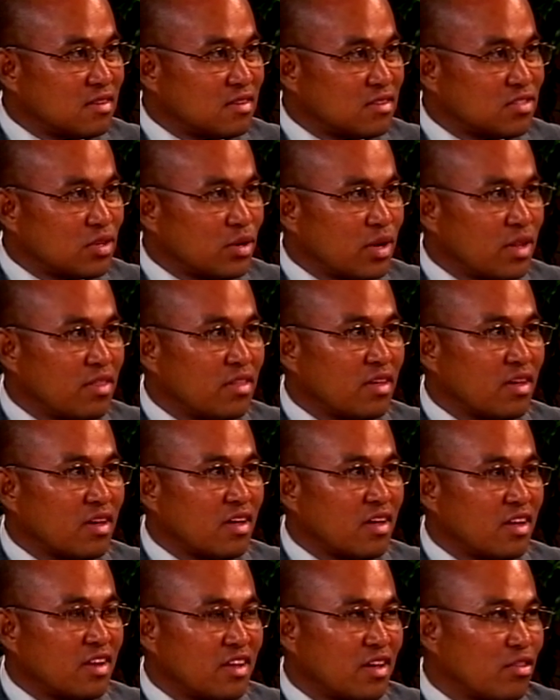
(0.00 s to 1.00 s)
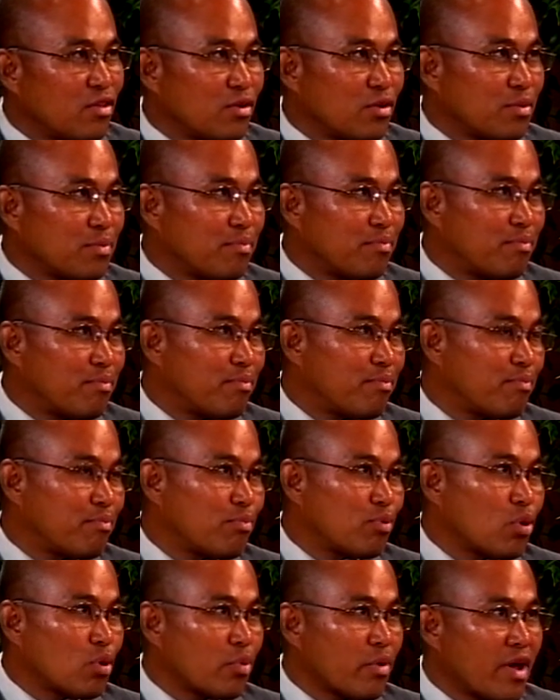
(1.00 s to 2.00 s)
Is there any other
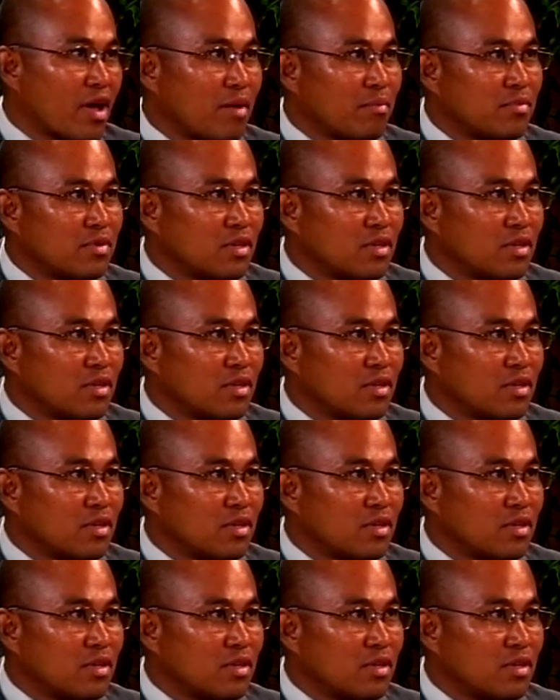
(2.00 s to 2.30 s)
program